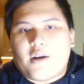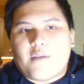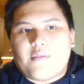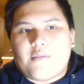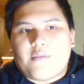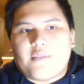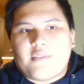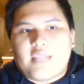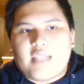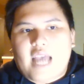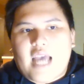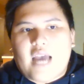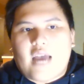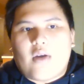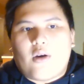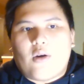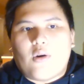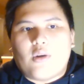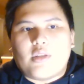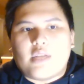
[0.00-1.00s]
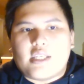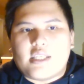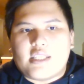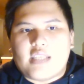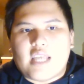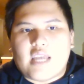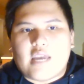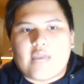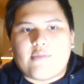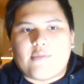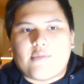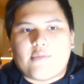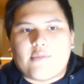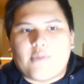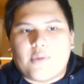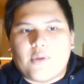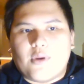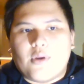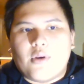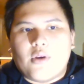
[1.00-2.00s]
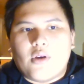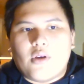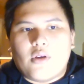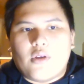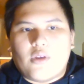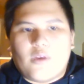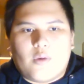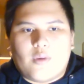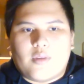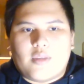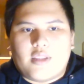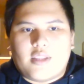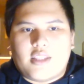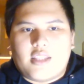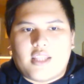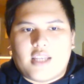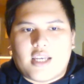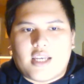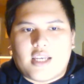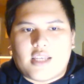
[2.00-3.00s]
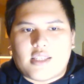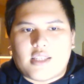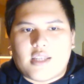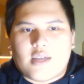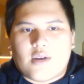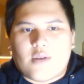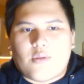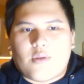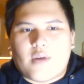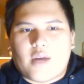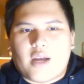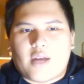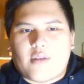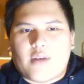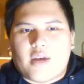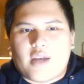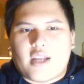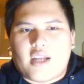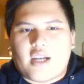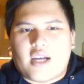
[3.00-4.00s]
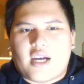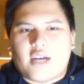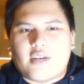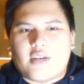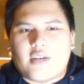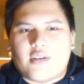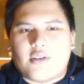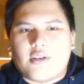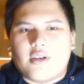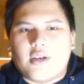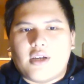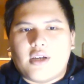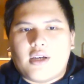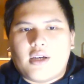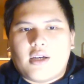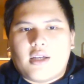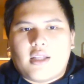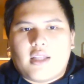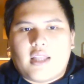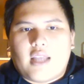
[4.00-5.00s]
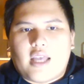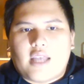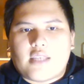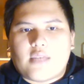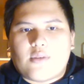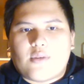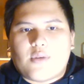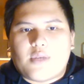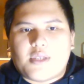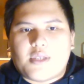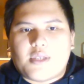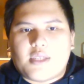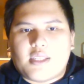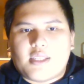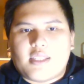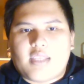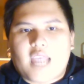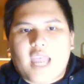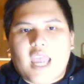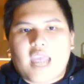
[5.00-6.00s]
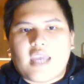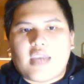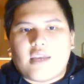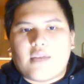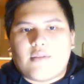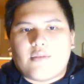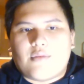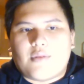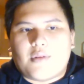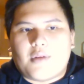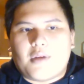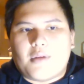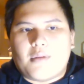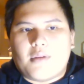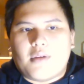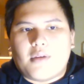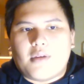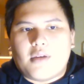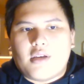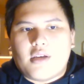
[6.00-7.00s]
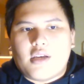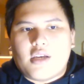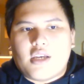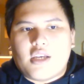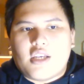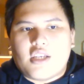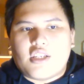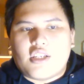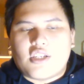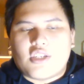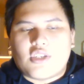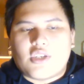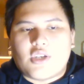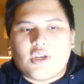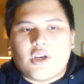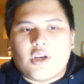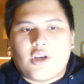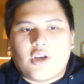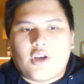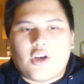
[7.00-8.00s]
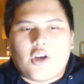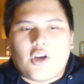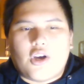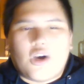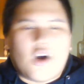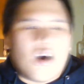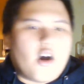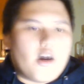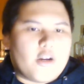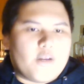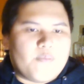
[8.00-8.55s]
of that wholeness taken from you. No, that's not quite right either. Lance wasn't taken from him. He's just gone.